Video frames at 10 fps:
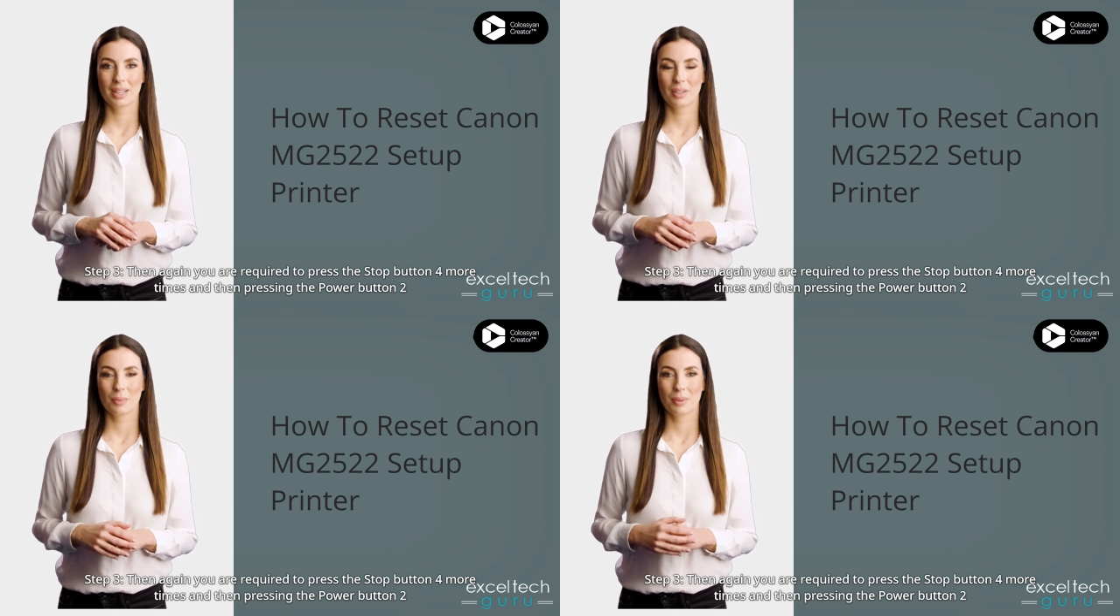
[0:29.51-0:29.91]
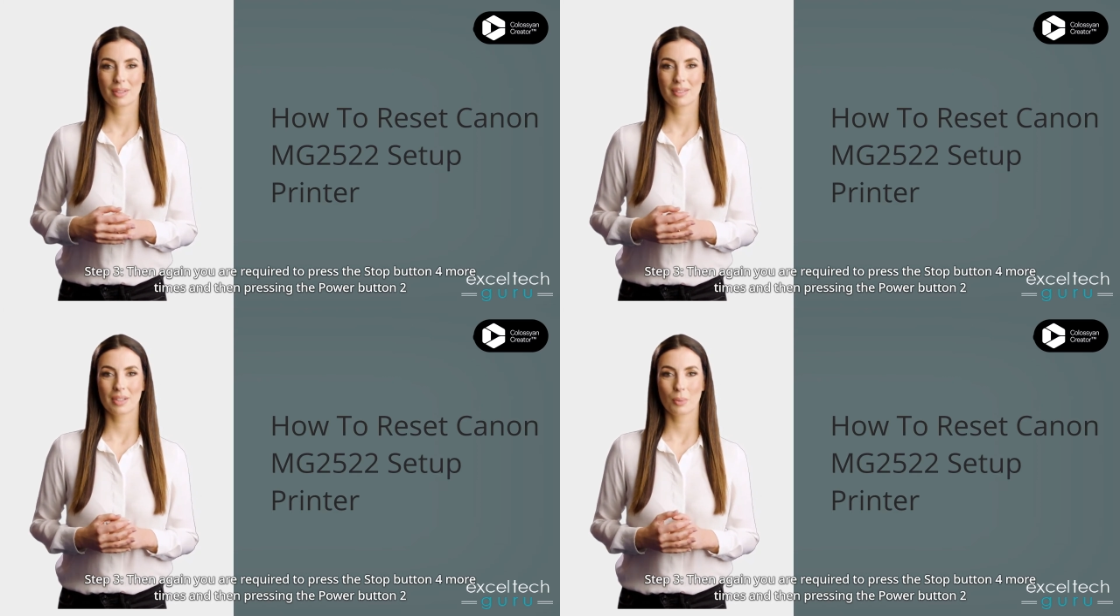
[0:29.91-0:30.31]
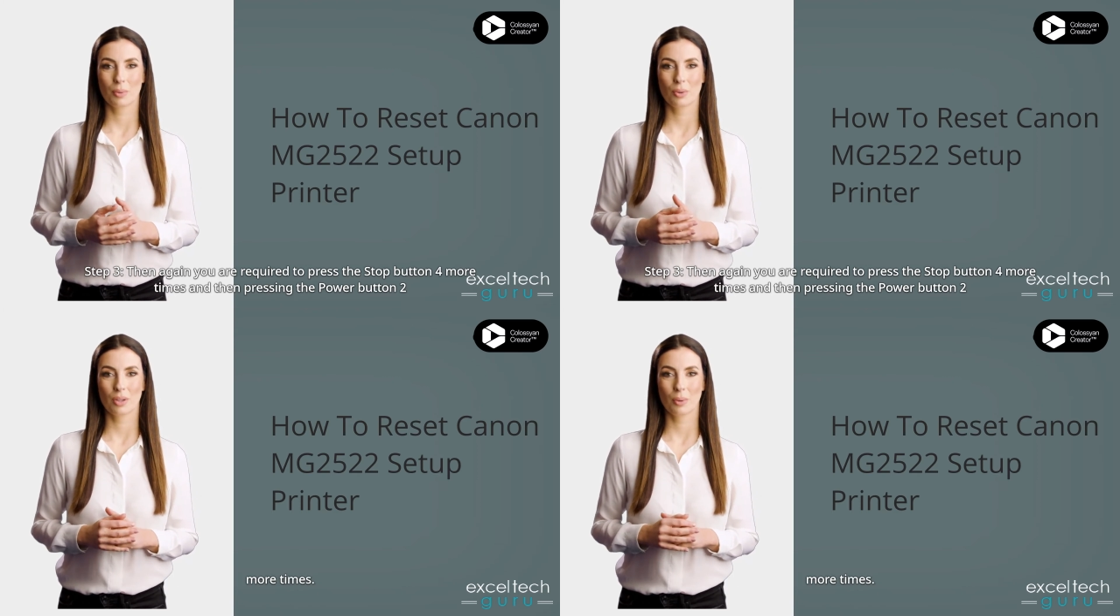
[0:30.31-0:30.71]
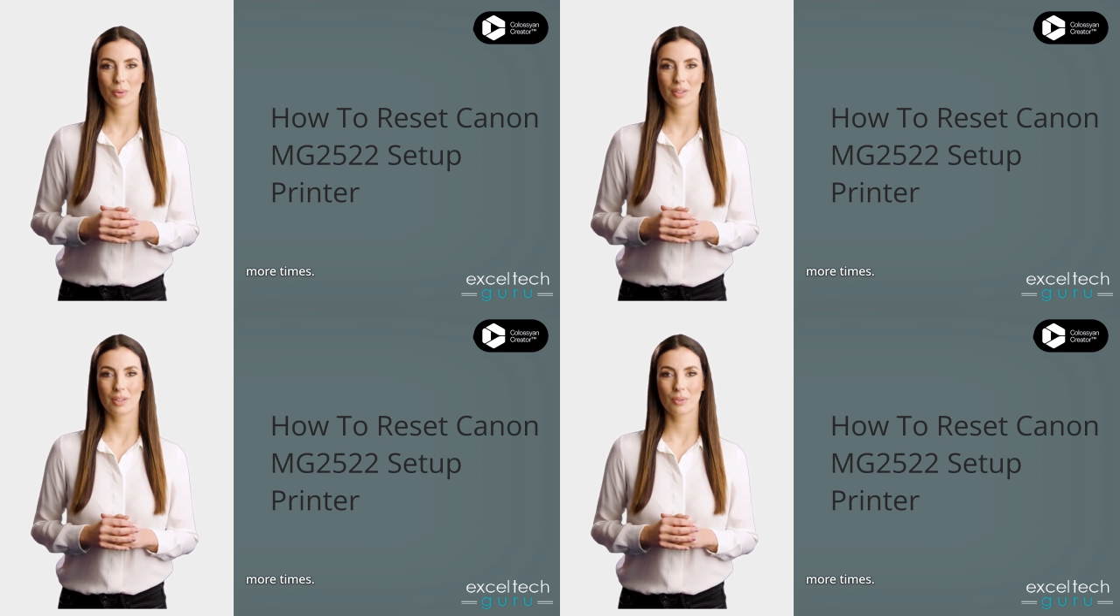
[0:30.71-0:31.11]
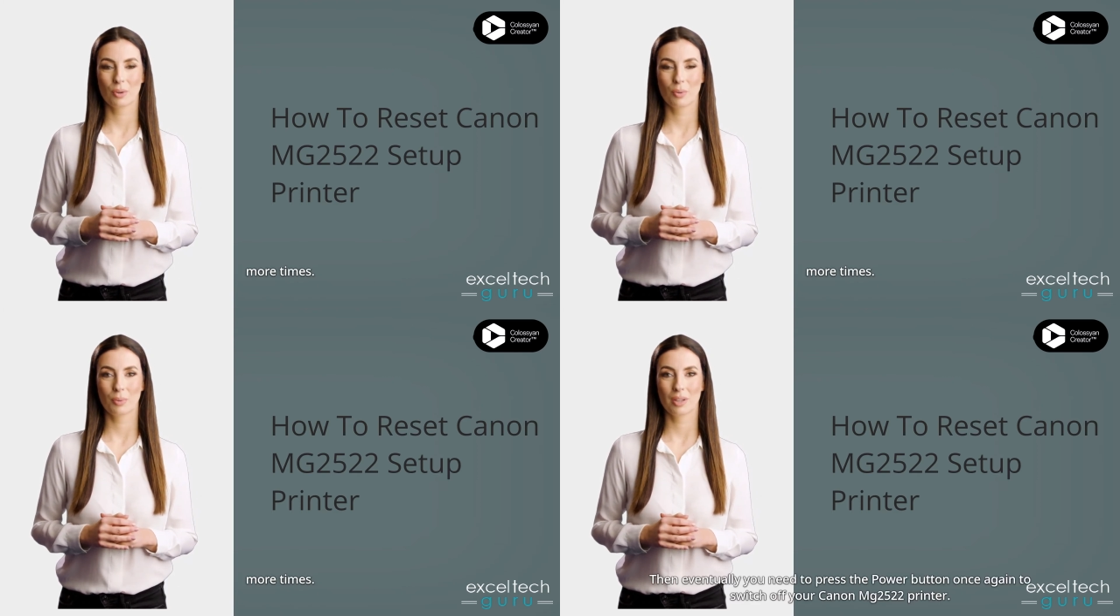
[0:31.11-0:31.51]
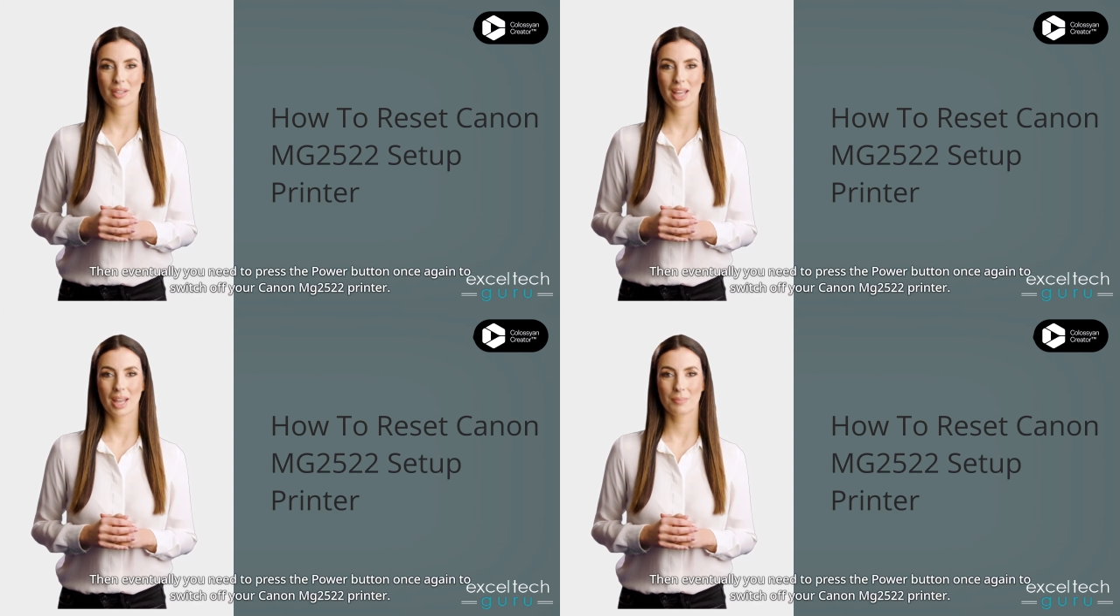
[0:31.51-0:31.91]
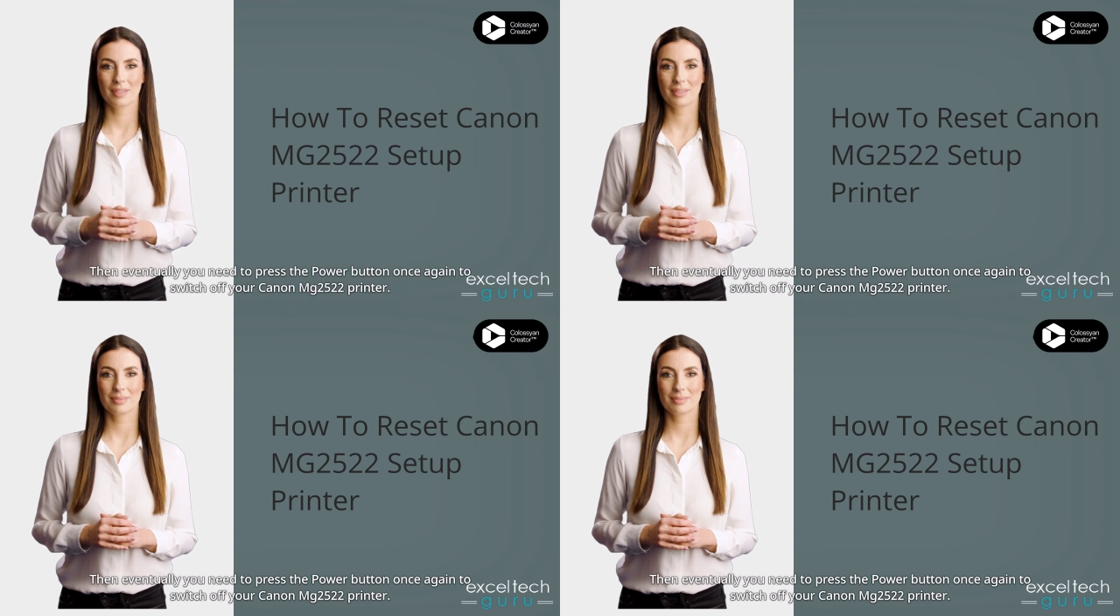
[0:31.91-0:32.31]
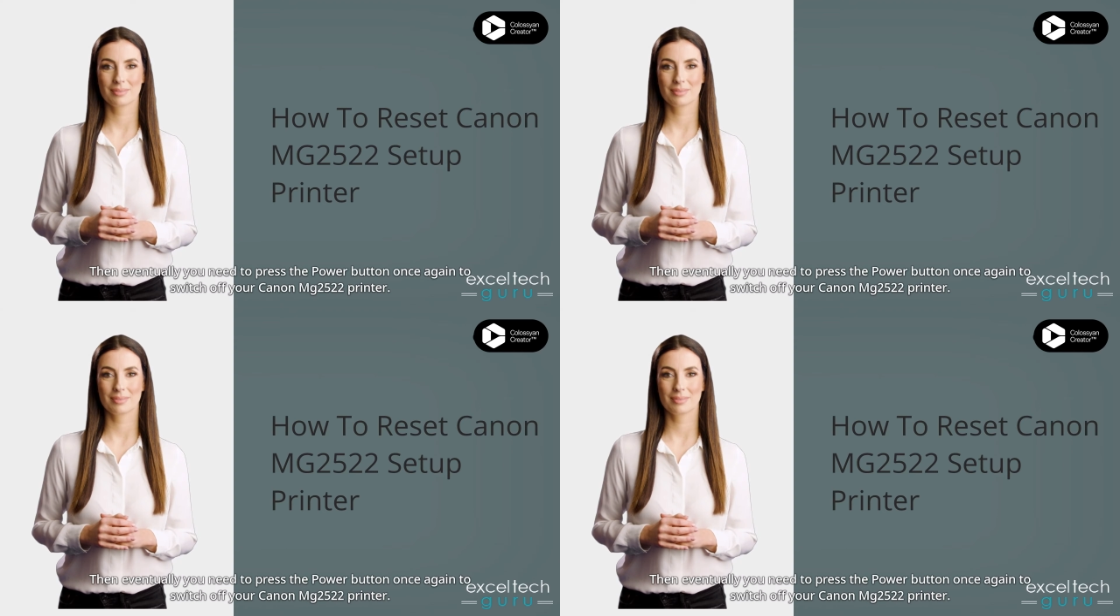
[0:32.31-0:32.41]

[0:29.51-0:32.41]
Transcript: and then pressing the power button two more times.